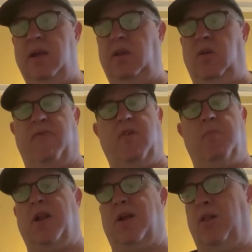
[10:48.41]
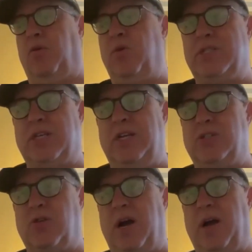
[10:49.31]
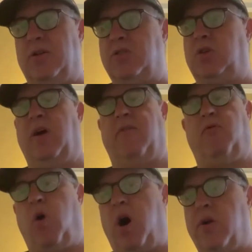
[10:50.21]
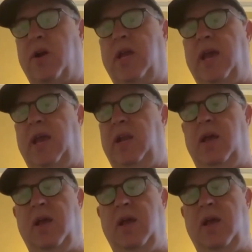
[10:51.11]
you have the Monica Lewinsky trials, you have Watergate.